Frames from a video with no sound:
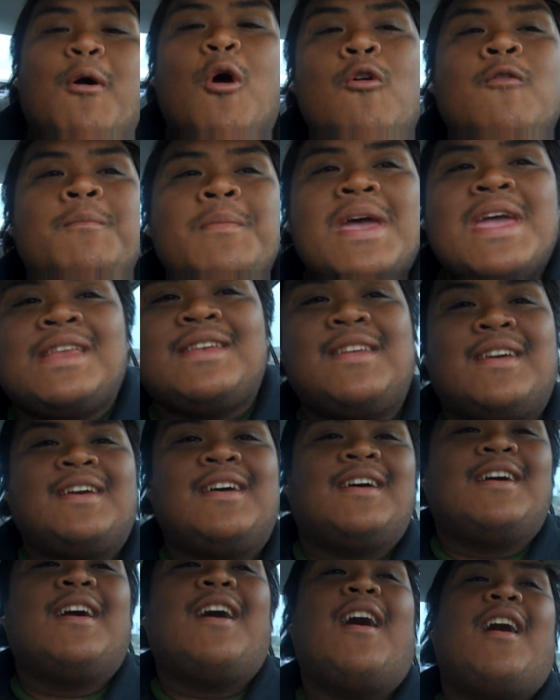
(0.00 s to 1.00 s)
Movement.
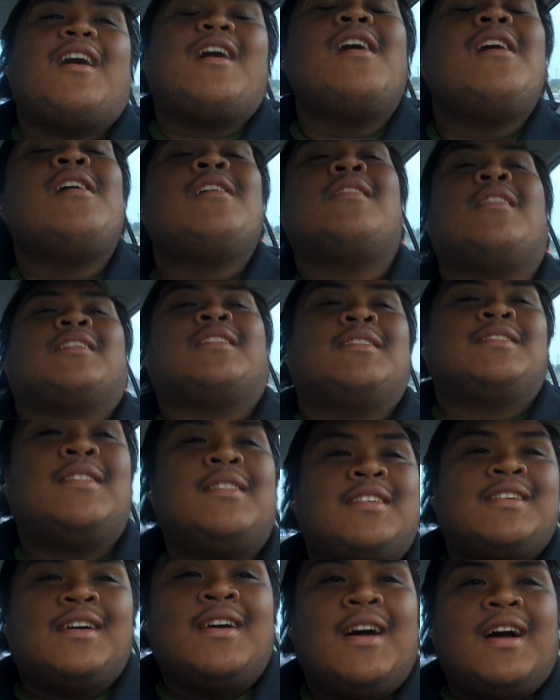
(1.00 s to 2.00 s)
Uh,
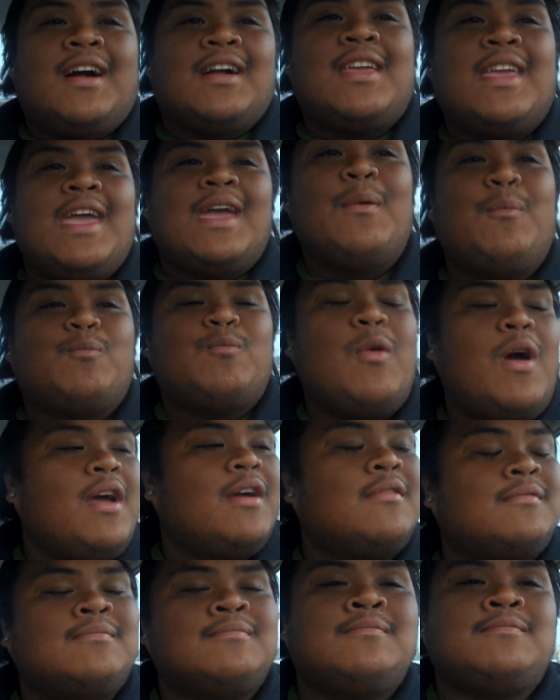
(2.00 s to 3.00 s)
can't what?
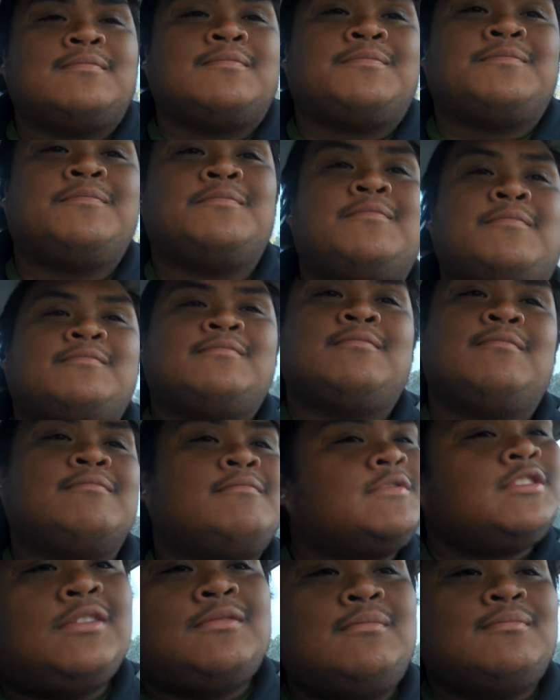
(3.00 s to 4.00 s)
Mm,
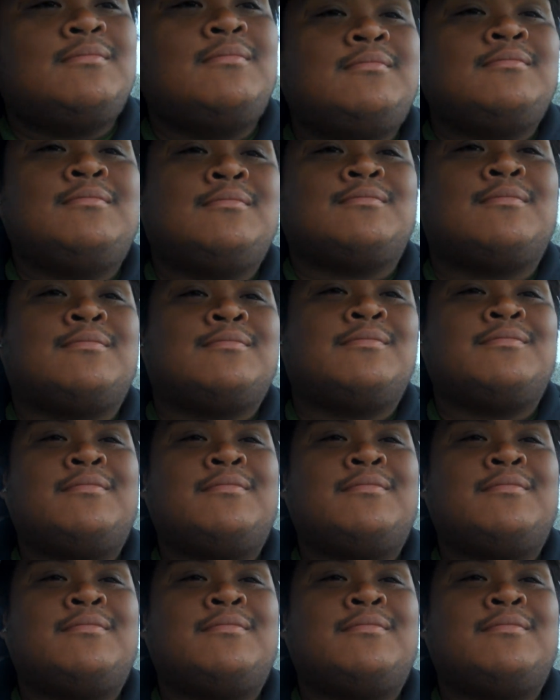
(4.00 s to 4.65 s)
mm,